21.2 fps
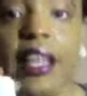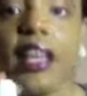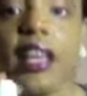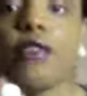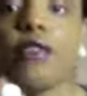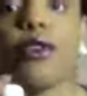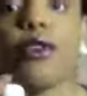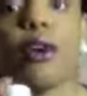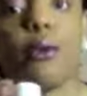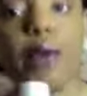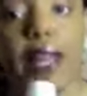
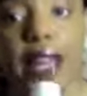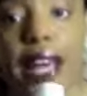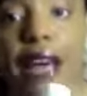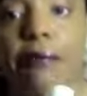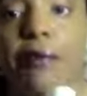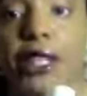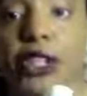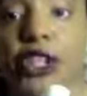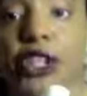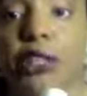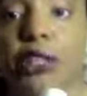if you already have
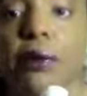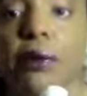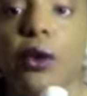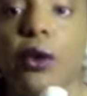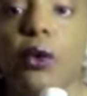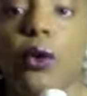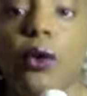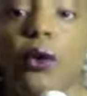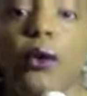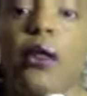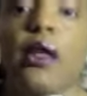my Shima
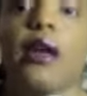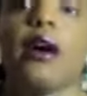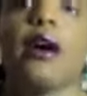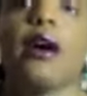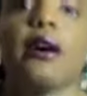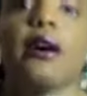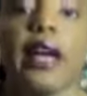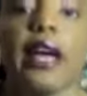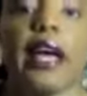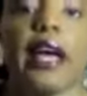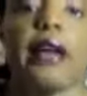oil.
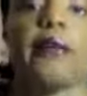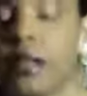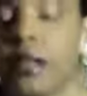Okay,